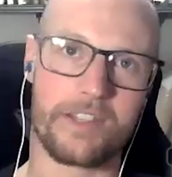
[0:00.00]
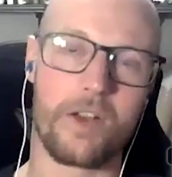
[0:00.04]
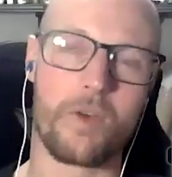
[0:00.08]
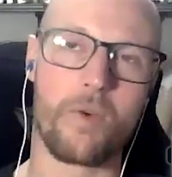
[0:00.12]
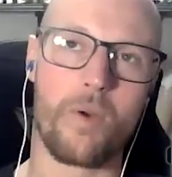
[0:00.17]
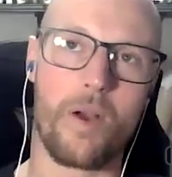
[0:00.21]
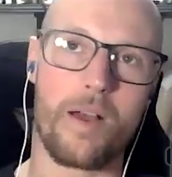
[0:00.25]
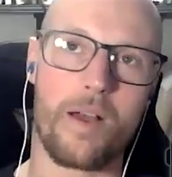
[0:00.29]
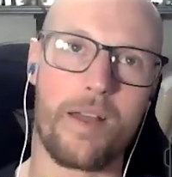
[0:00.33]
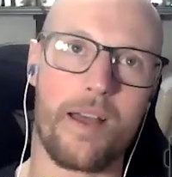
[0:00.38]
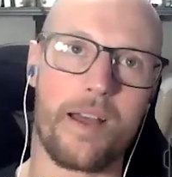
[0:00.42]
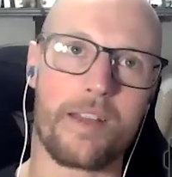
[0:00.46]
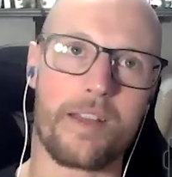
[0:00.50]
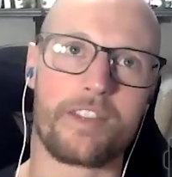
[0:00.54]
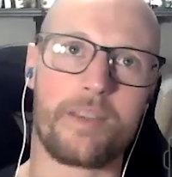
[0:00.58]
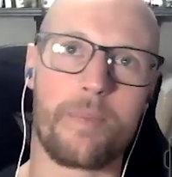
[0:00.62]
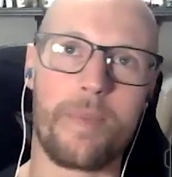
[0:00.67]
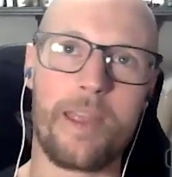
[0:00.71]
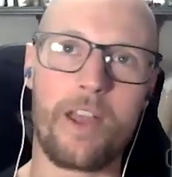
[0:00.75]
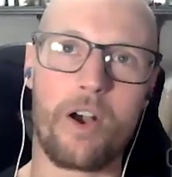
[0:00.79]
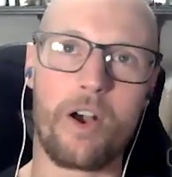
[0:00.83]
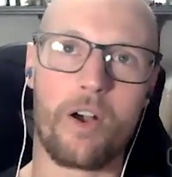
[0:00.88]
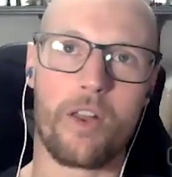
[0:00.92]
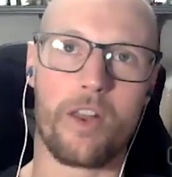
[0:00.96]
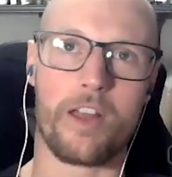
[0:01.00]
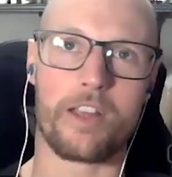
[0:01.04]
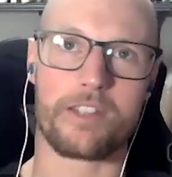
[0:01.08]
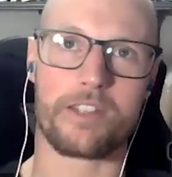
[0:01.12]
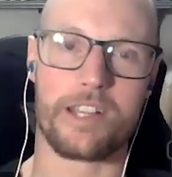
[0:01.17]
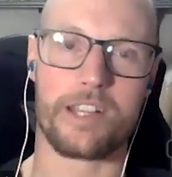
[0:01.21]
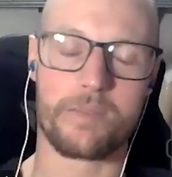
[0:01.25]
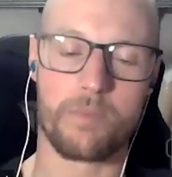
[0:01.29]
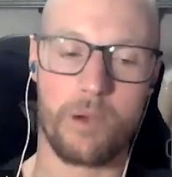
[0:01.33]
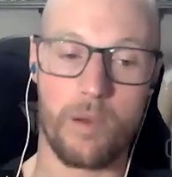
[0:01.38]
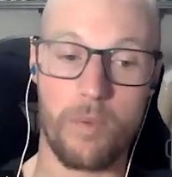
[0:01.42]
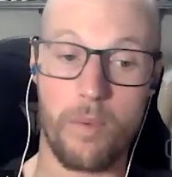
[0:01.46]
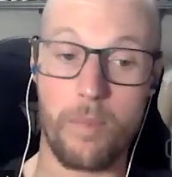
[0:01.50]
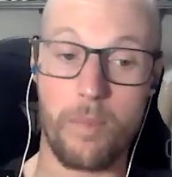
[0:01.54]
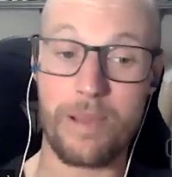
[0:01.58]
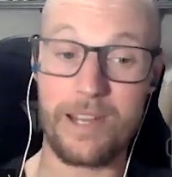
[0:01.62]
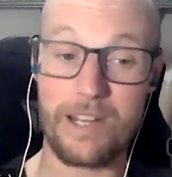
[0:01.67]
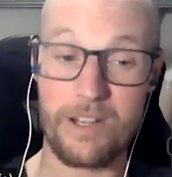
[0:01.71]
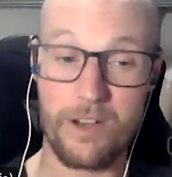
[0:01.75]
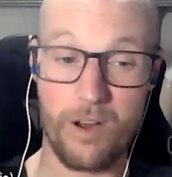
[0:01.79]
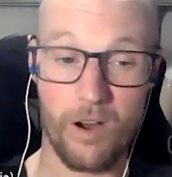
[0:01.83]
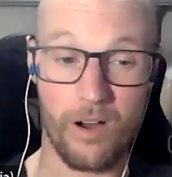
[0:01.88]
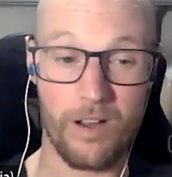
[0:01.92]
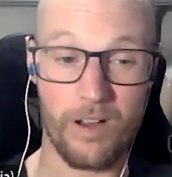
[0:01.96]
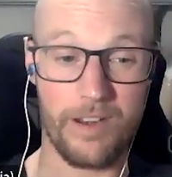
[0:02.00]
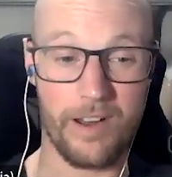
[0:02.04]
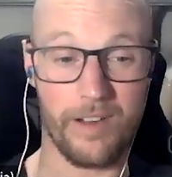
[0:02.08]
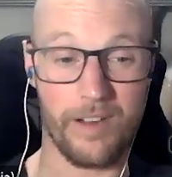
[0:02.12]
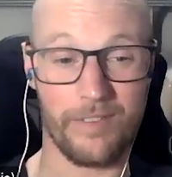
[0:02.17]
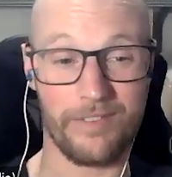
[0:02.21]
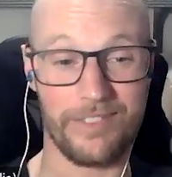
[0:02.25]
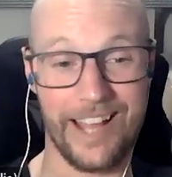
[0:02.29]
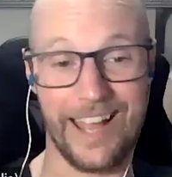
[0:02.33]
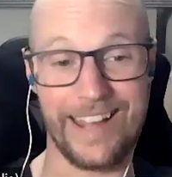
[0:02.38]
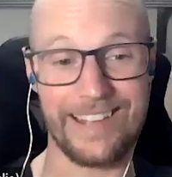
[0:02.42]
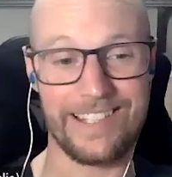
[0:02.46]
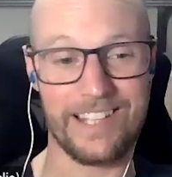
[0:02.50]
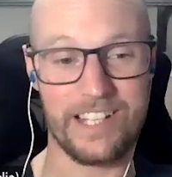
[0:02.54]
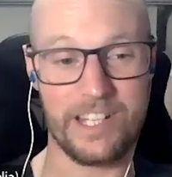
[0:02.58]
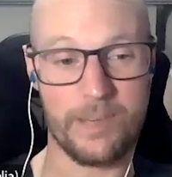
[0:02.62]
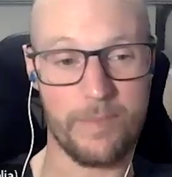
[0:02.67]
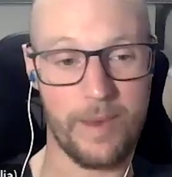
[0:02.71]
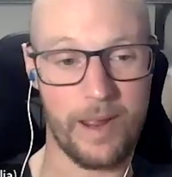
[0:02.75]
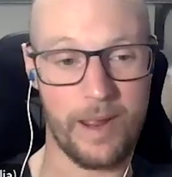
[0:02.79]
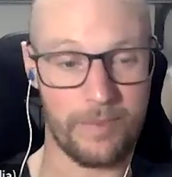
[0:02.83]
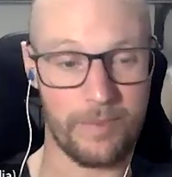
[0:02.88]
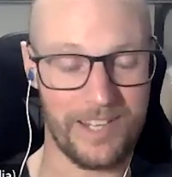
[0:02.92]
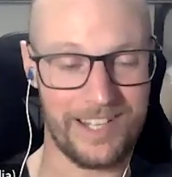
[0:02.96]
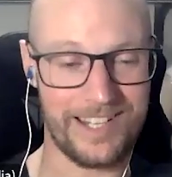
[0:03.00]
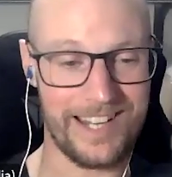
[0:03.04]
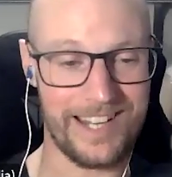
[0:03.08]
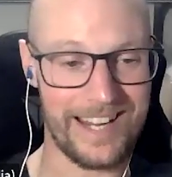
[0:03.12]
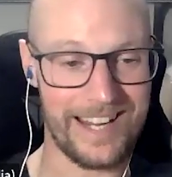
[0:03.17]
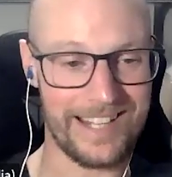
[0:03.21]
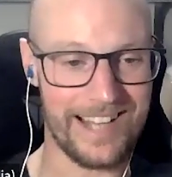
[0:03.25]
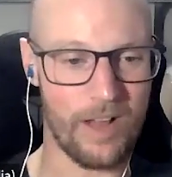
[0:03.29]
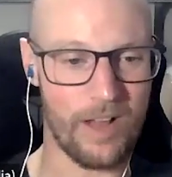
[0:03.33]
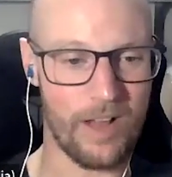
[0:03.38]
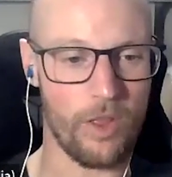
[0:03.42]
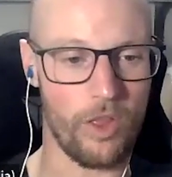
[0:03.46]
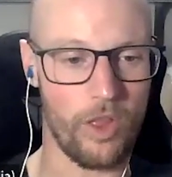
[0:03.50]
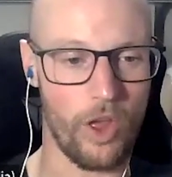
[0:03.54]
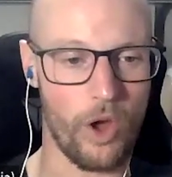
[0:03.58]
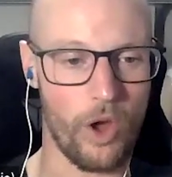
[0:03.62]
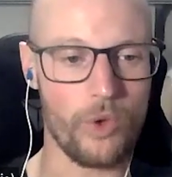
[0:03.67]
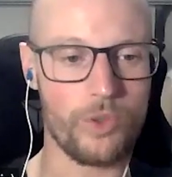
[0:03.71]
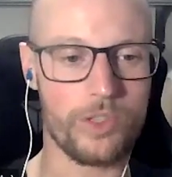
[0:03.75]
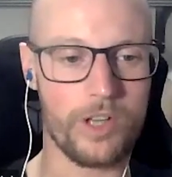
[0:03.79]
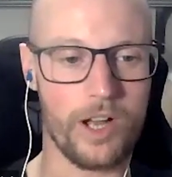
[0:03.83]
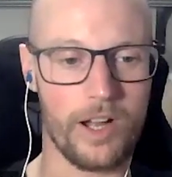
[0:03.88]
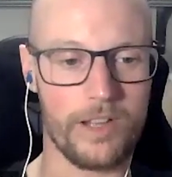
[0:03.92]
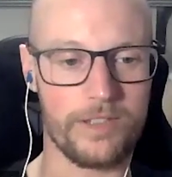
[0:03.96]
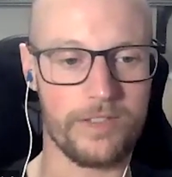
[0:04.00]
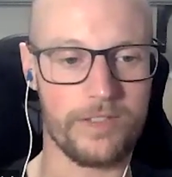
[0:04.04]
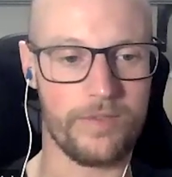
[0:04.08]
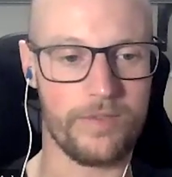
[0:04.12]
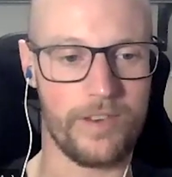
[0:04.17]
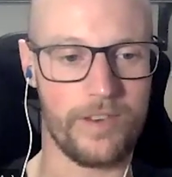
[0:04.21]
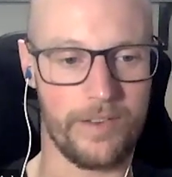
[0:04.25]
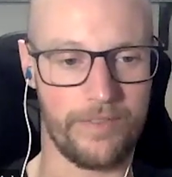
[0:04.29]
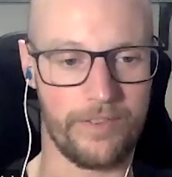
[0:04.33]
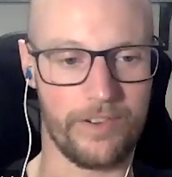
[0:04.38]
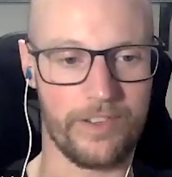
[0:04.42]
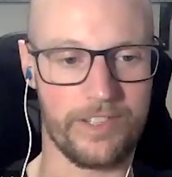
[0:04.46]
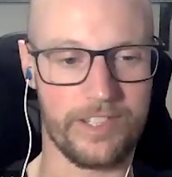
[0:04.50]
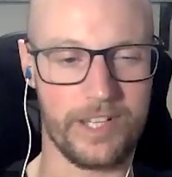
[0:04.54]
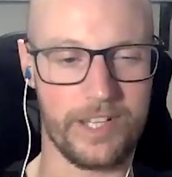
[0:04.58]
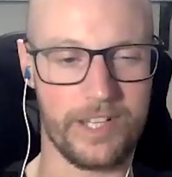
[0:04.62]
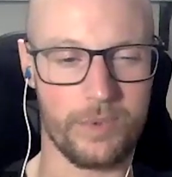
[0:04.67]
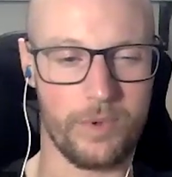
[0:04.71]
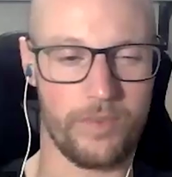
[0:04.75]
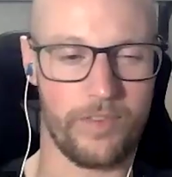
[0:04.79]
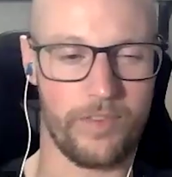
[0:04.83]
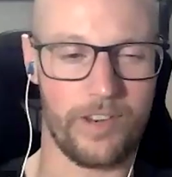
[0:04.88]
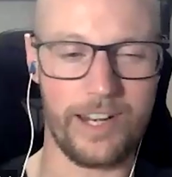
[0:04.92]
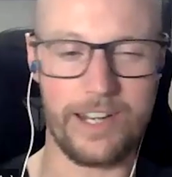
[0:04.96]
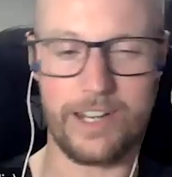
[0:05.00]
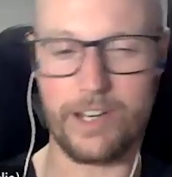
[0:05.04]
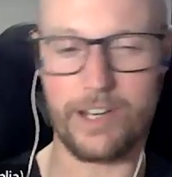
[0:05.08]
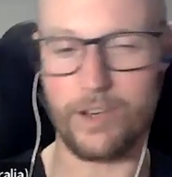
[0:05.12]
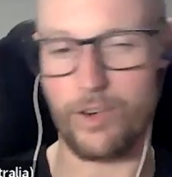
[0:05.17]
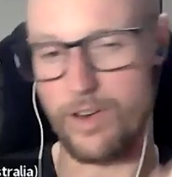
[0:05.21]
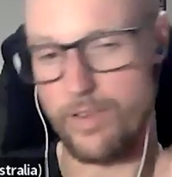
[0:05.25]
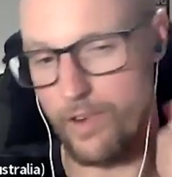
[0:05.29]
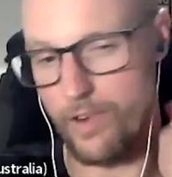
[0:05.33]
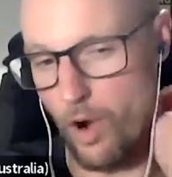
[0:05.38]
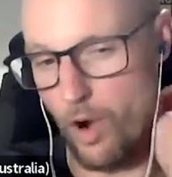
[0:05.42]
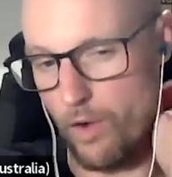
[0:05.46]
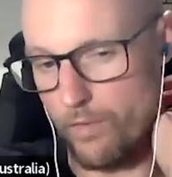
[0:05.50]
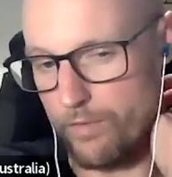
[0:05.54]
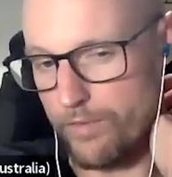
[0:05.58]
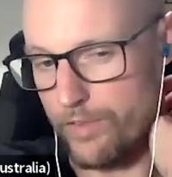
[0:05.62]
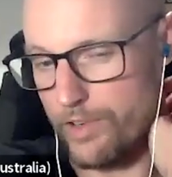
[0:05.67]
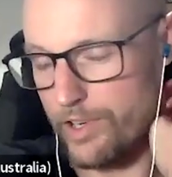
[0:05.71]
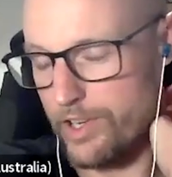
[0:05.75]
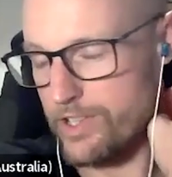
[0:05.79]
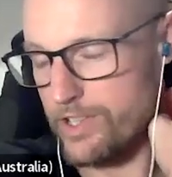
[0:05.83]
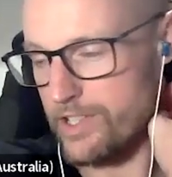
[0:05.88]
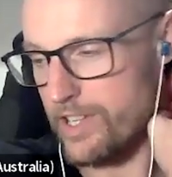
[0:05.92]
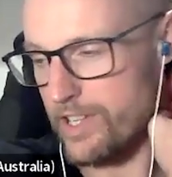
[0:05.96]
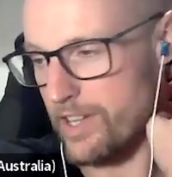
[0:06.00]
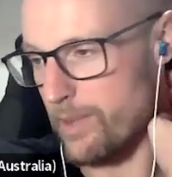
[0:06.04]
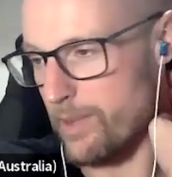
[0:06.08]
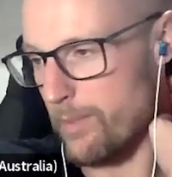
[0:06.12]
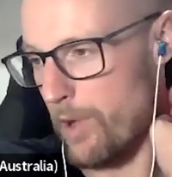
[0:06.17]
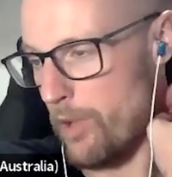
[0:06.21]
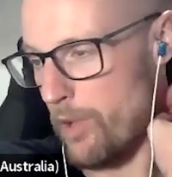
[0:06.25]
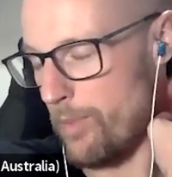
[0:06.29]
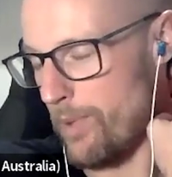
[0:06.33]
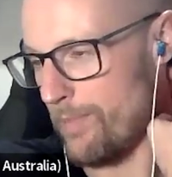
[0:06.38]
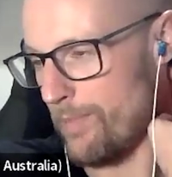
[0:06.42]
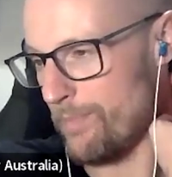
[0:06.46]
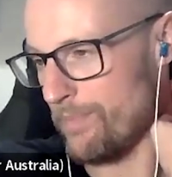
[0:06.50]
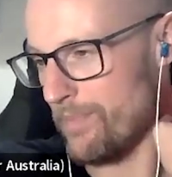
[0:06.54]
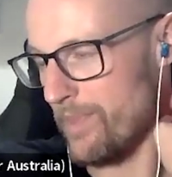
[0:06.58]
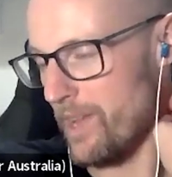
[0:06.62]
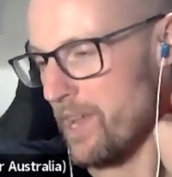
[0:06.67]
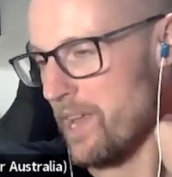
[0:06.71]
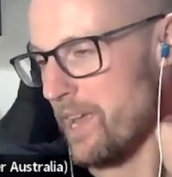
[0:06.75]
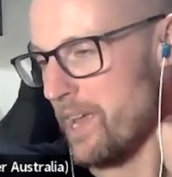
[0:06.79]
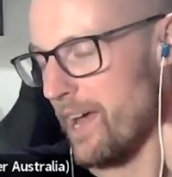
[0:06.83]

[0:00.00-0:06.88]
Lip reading: so to be honest, there's probably not enough data to be able to tease out those kinds of differences with any degree of confidence at the moment.